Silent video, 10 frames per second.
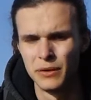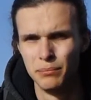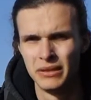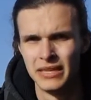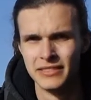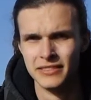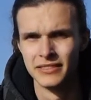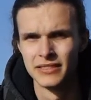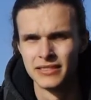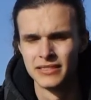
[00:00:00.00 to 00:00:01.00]

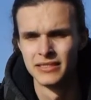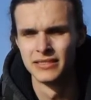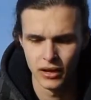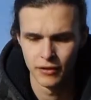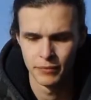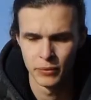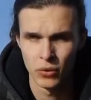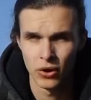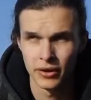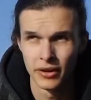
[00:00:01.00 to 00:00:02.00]
unpleasant. I've
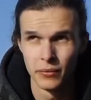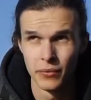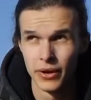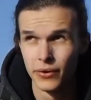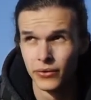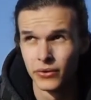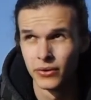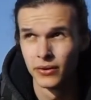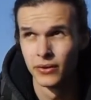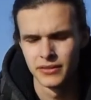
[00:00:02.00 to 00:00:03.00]
been walking around
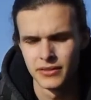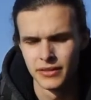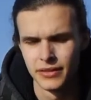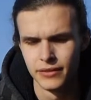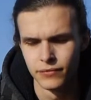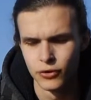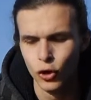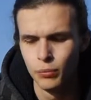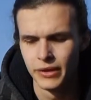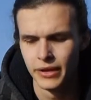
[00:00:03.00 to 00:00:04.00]
the city of
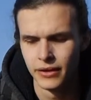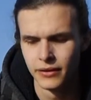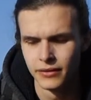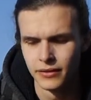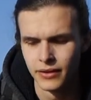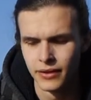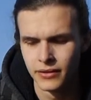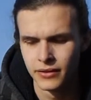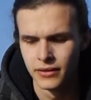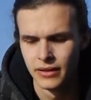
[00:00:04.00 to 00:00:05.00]
Copenhagen
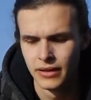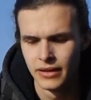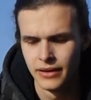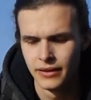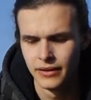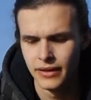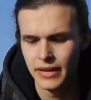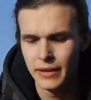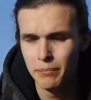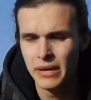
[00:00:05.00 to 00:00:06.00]
today, and
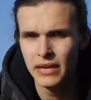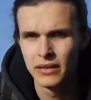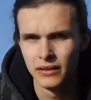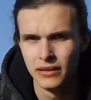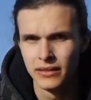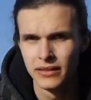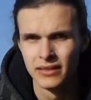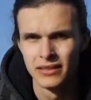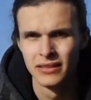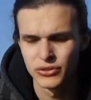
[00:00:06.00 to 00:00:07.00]
immediately,
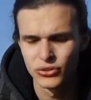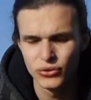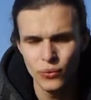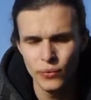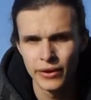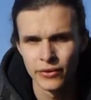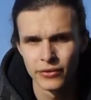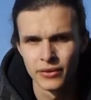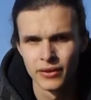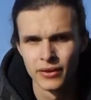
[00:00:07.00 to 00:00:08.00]
so
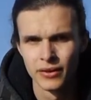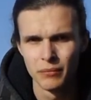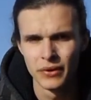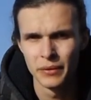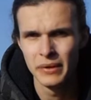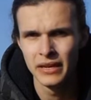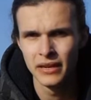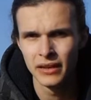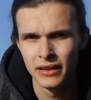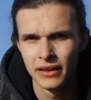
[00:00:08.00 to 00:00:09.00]
weird, but
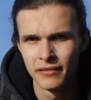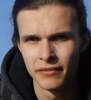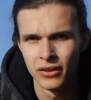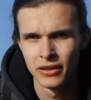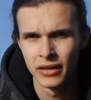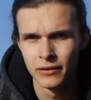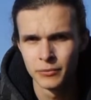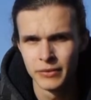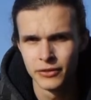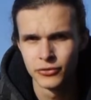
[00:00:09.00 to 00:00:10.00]
immediately I felt like I
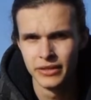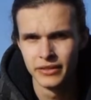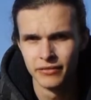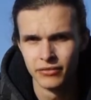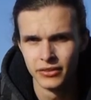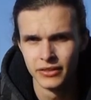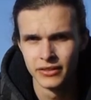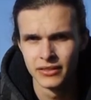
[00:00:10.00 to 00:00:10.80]
was being treated differently.